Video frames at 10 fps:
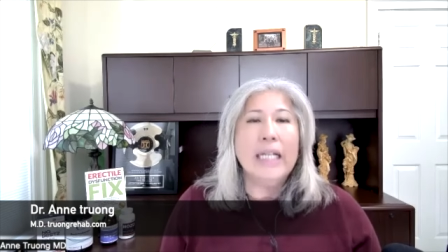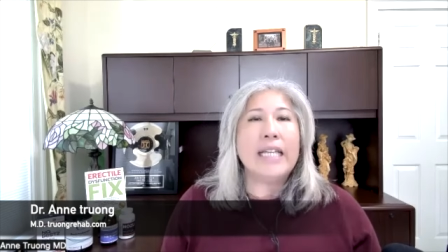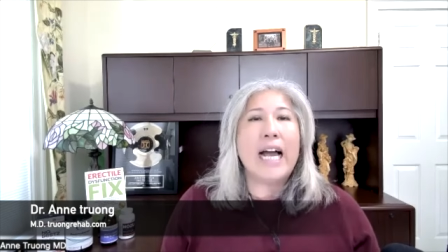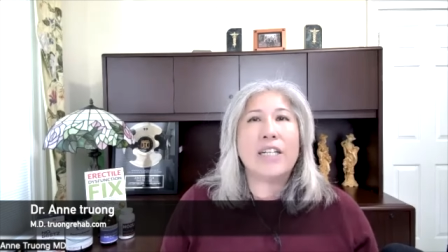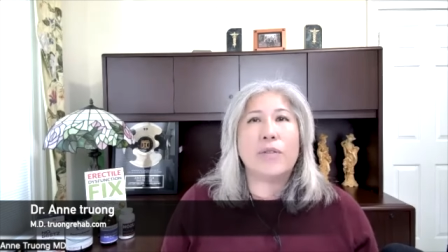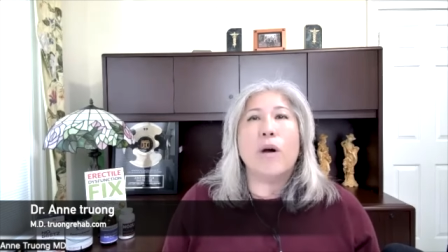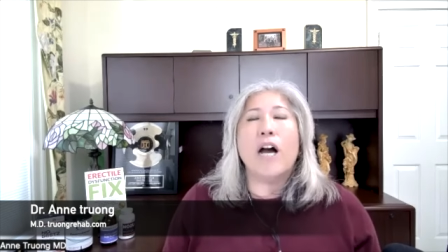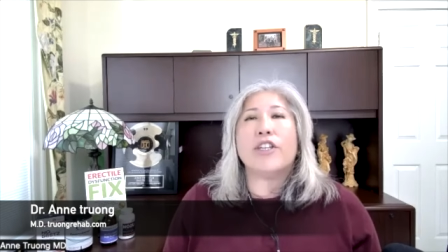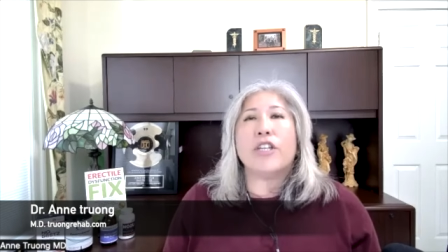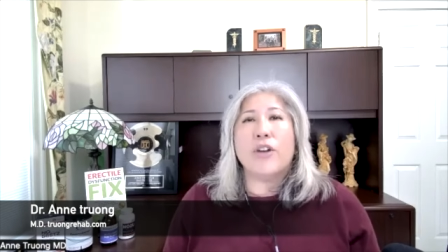That's
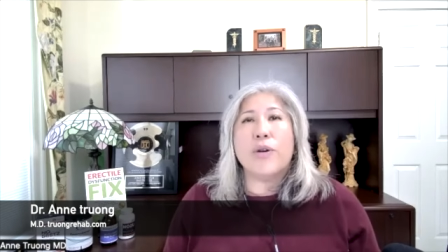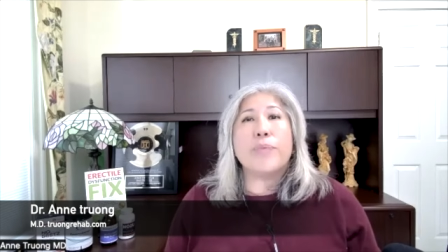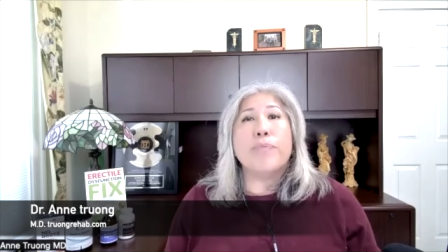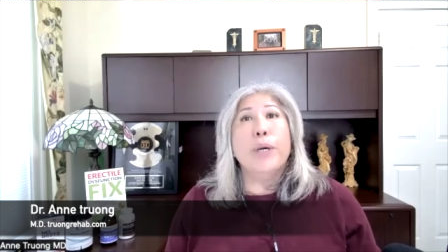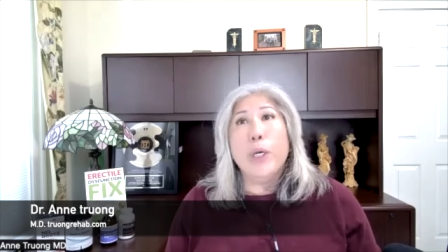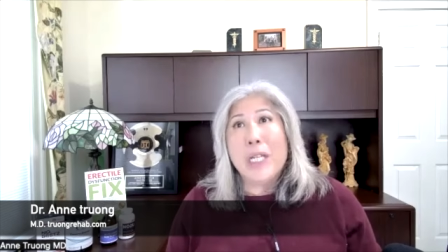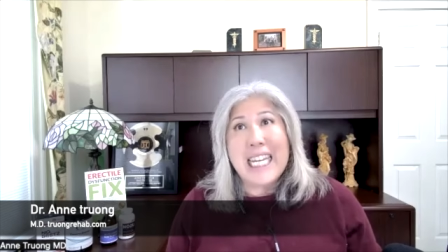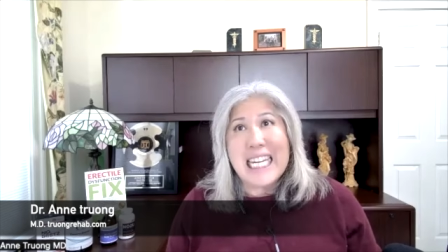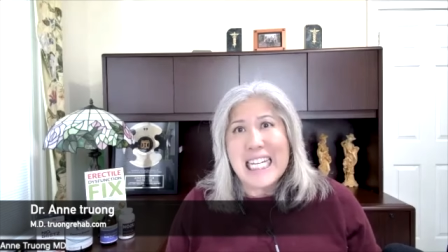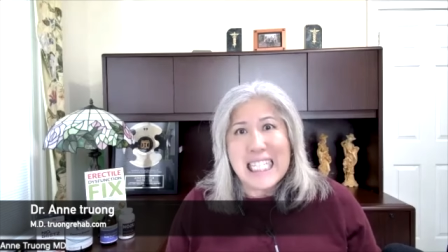why there's
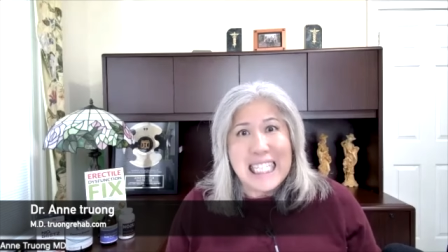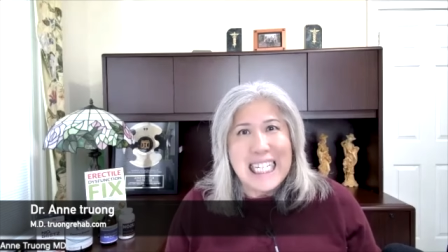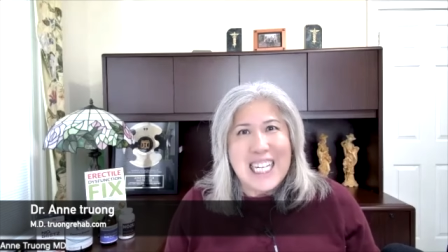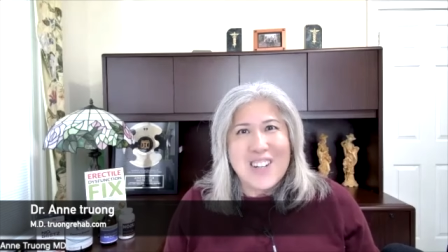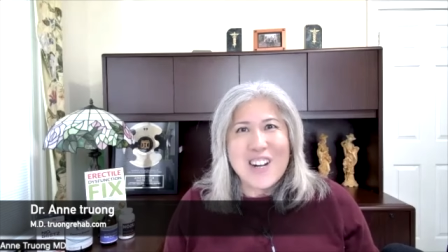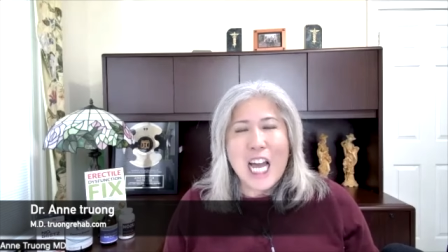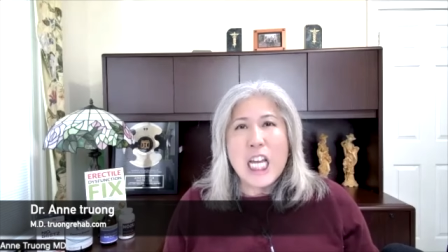moodiness, right?